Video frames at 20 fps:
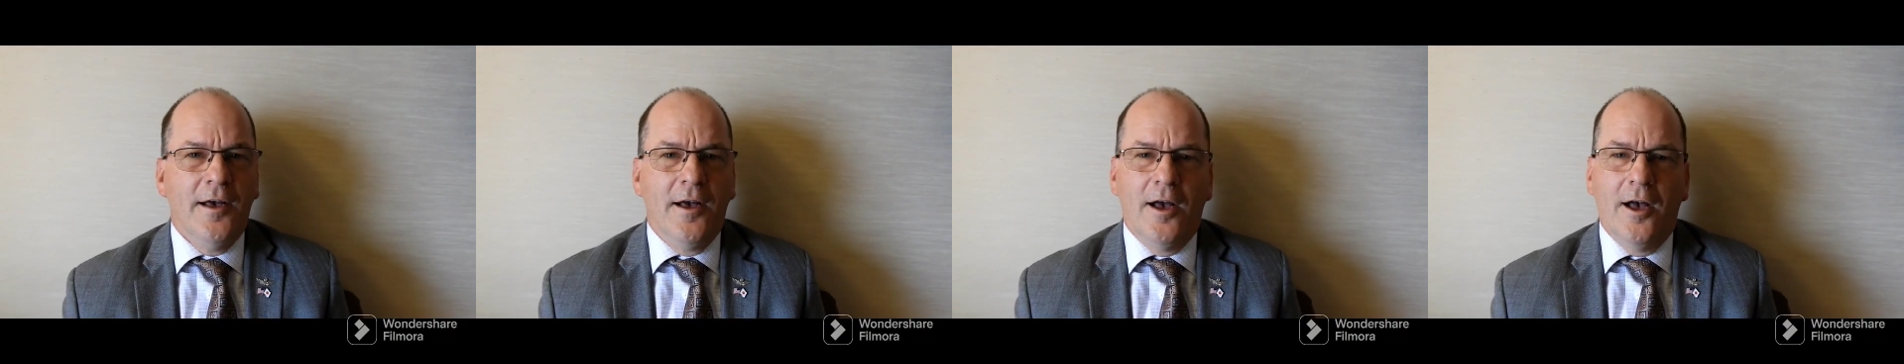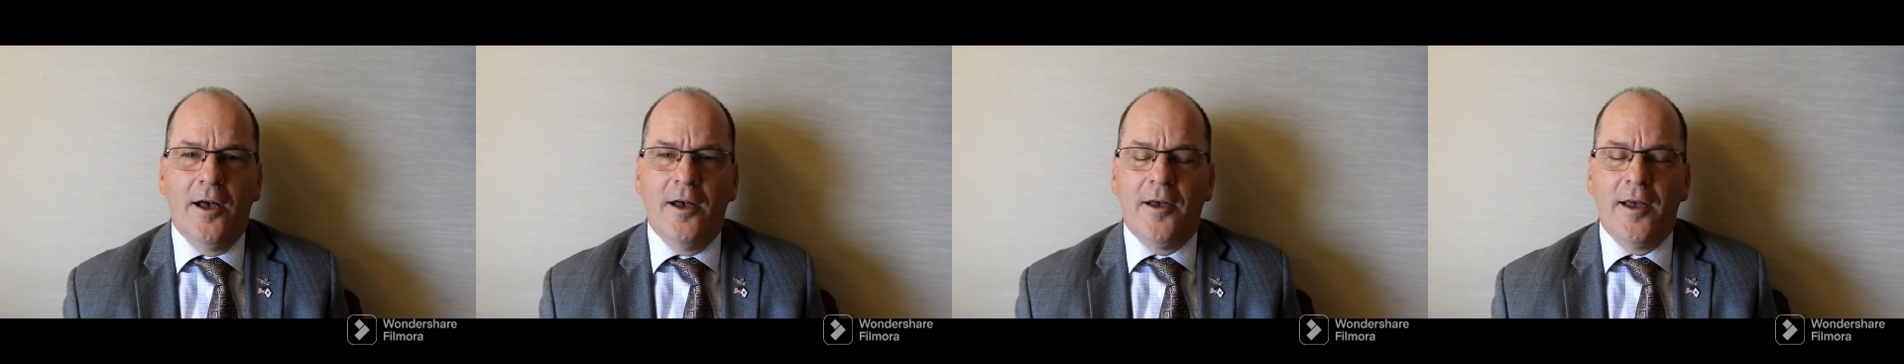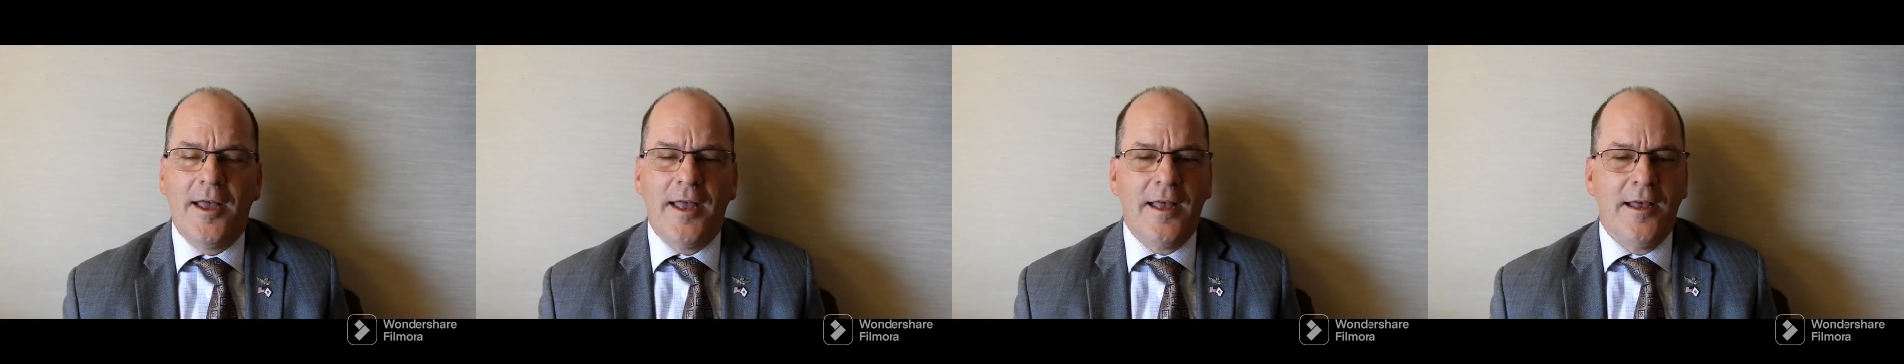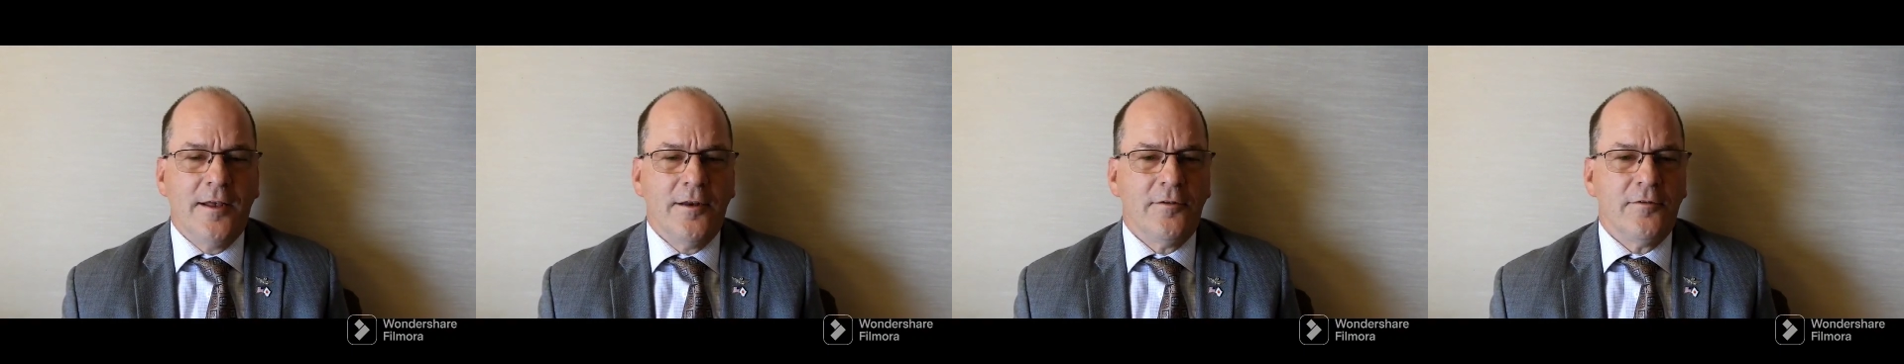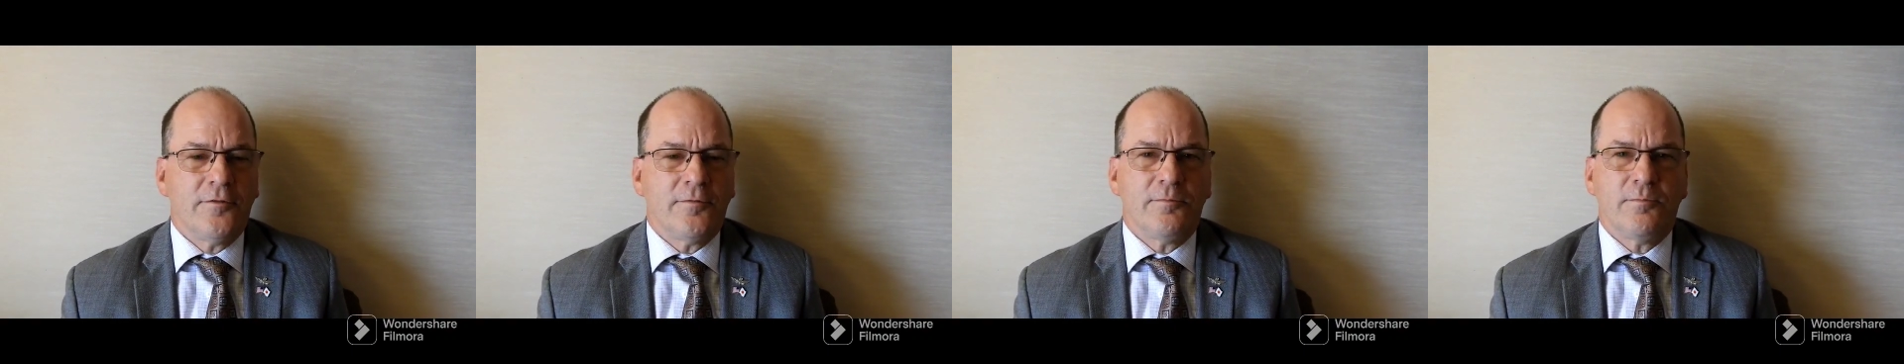uh,
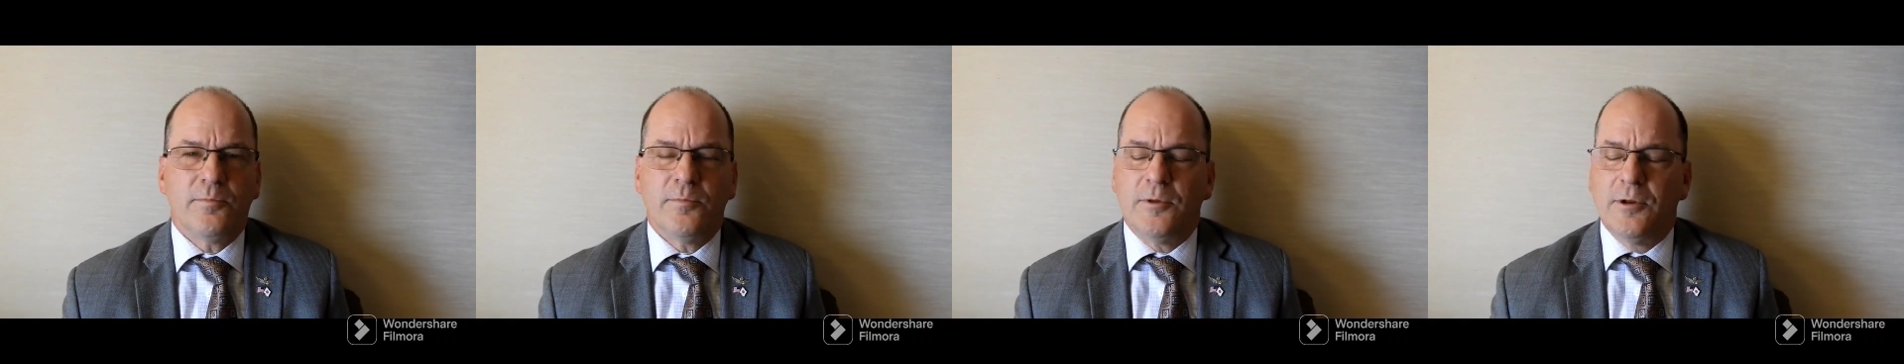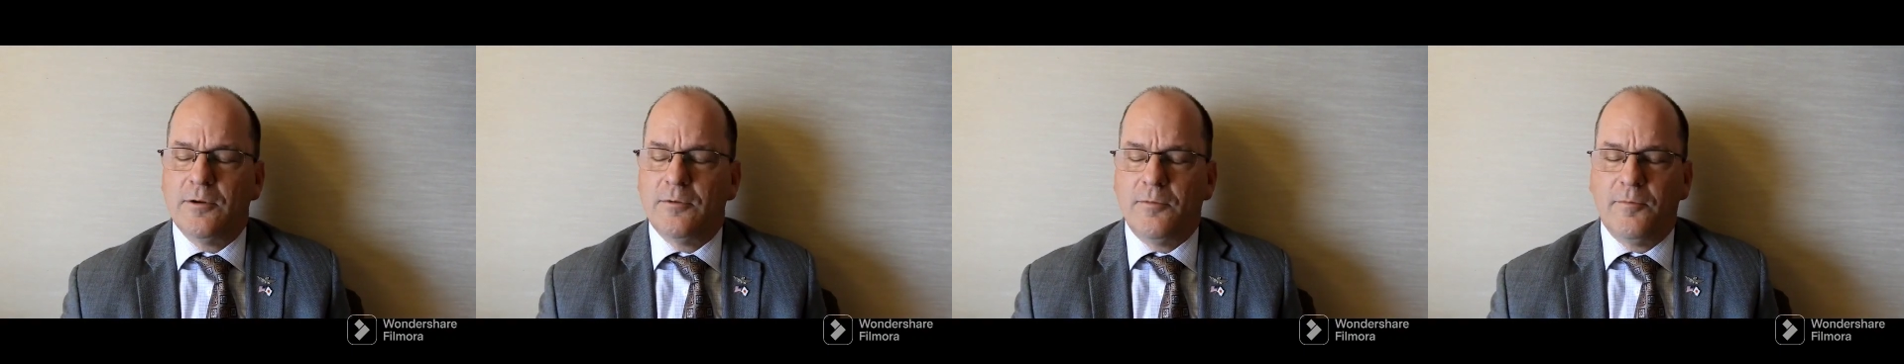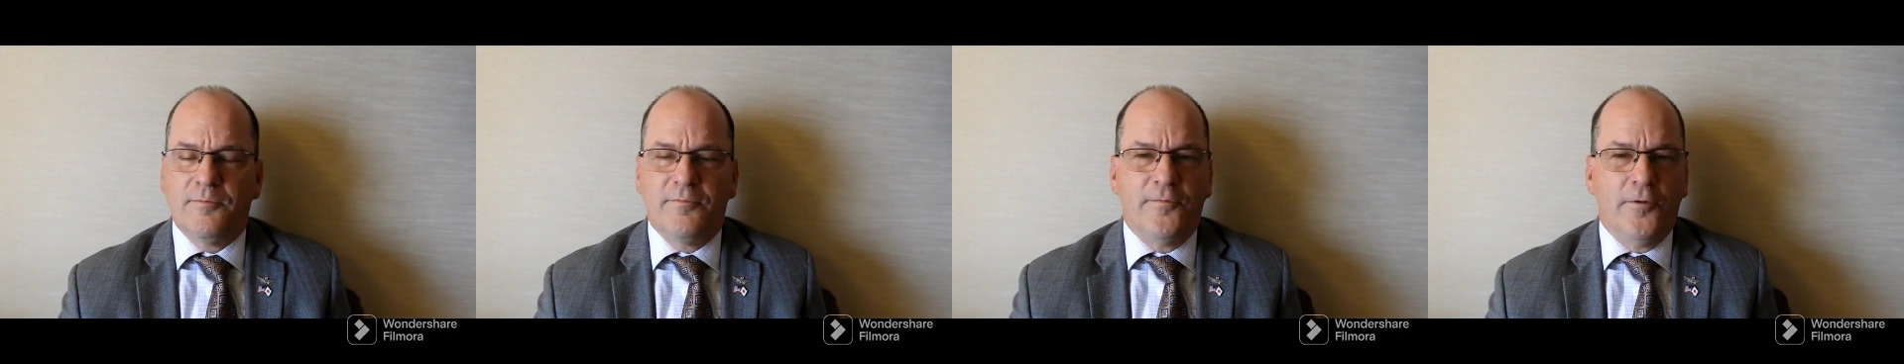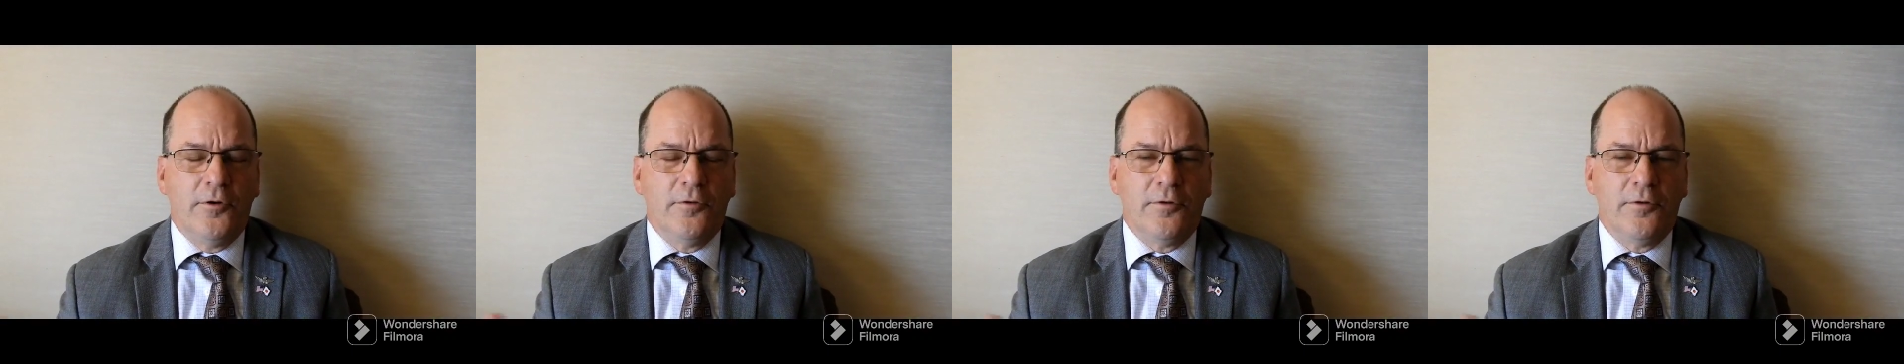and you know